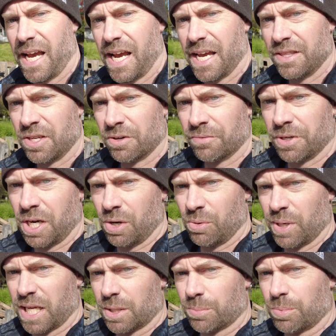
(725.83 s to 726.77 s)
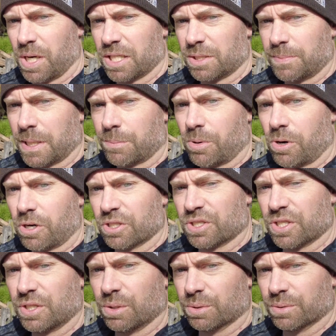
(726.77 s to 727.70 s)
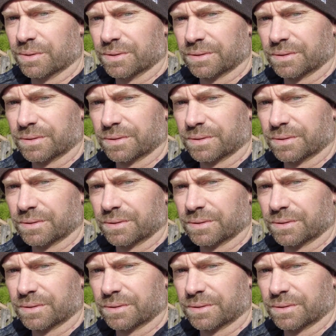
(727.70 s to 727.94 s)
And then over here we got the Prospect Park Zoo.